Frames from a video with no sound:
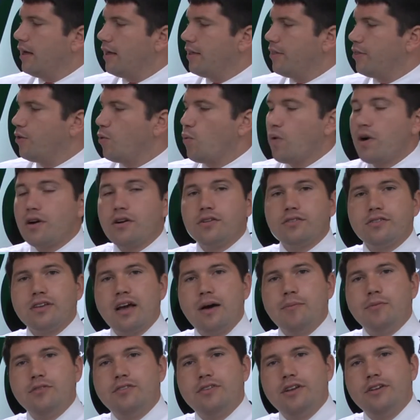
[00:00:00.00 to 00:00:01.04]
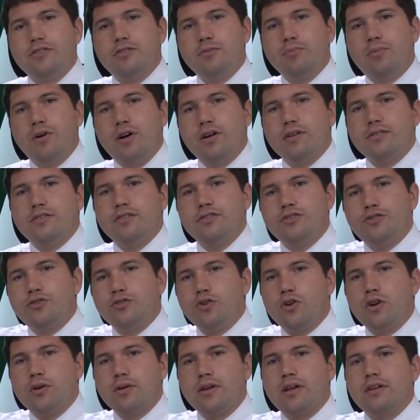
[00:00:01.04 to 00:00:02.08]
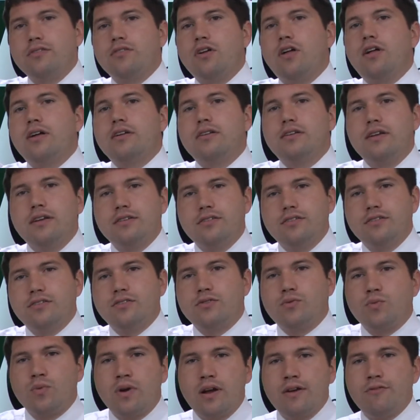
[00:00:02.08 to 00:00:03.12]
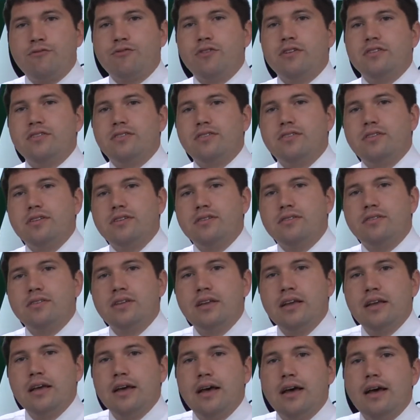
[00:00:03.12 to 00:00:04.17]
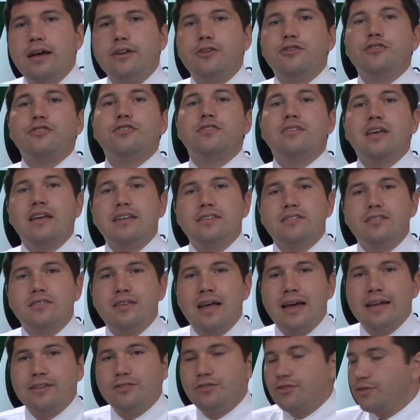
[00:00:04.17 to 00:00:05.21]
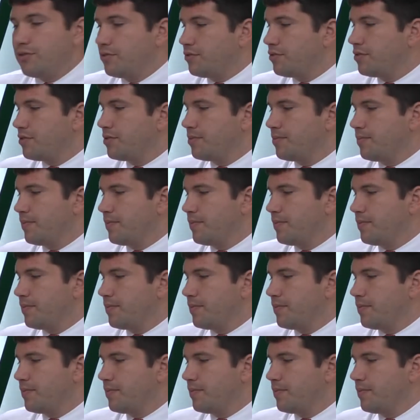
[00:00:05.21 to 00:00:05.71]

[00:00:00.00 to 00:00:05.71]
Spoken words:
the workers' compensation policy is short because all it does is it references your state statutes.